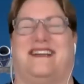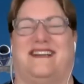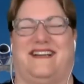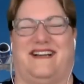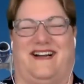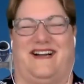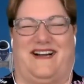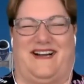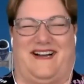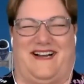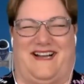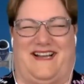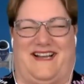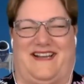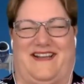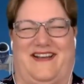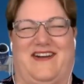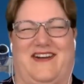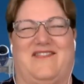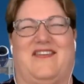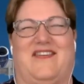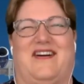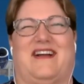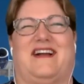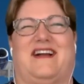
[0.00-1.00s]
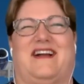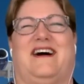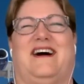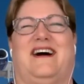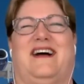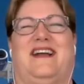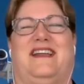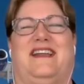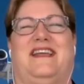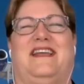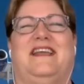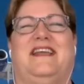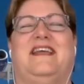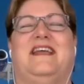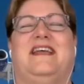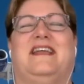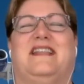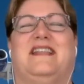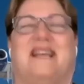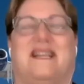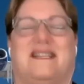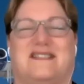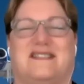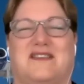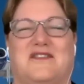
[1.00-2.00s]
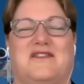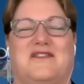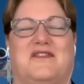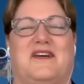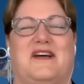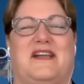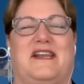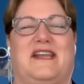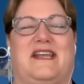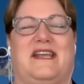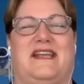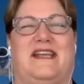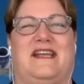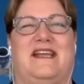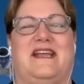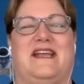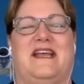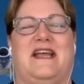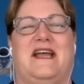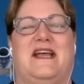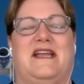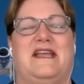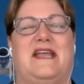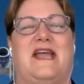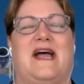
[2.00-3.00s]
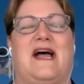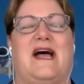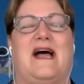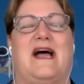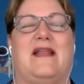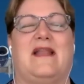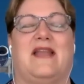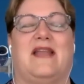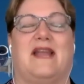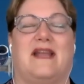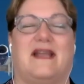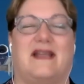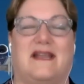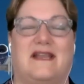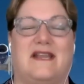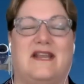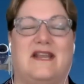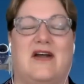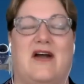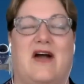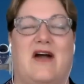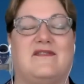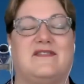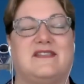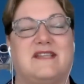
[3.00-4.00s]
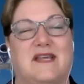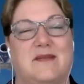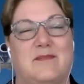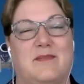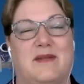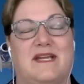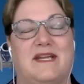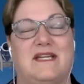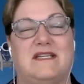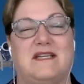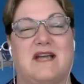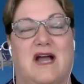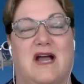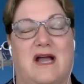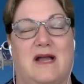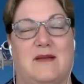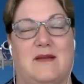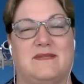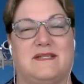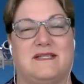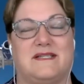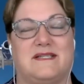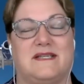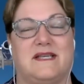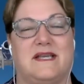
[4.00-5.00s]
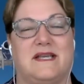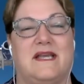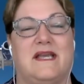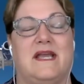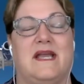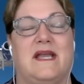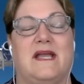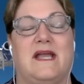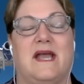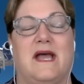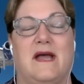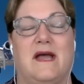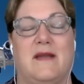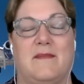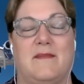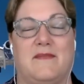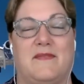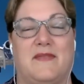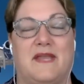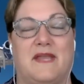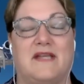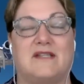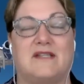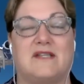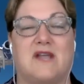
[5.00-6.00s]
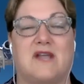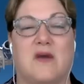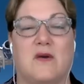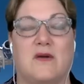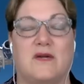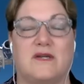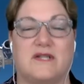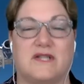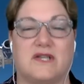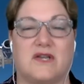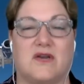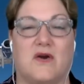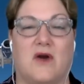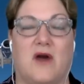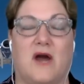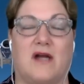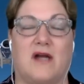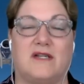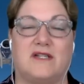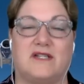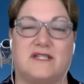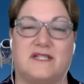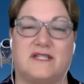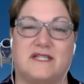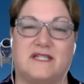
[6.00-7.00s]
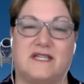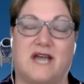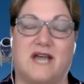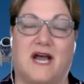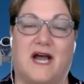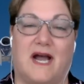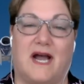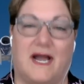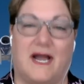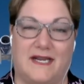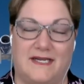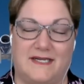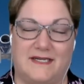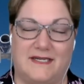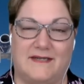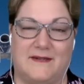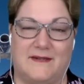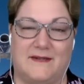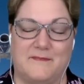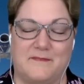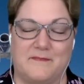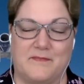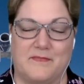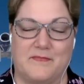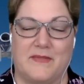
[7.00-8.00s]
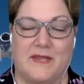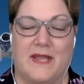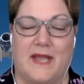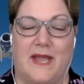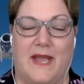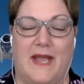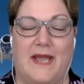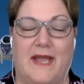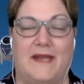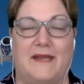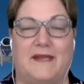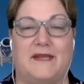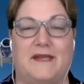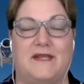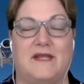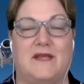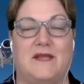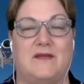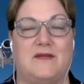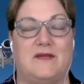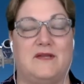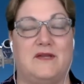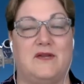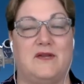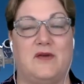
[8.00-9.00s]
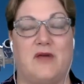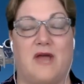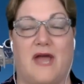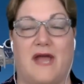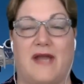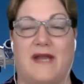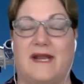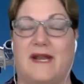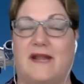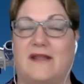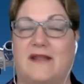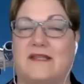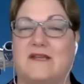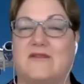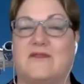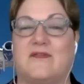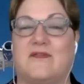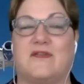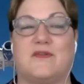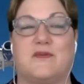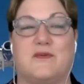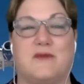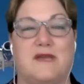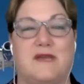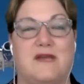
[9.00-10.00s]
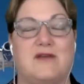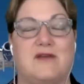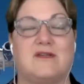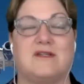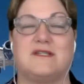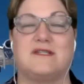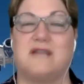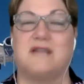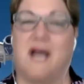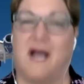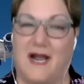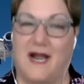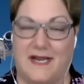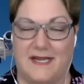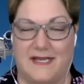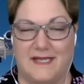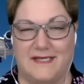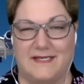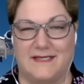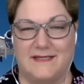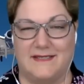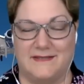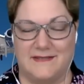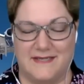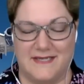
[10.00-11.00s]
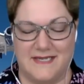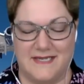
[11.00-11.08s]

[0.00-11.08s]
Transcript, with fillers: God! Oh my God! That's so funny. Yeah, like you know, I've said many times, um, things go into the garage to die, and you, you had it out there for three years dying,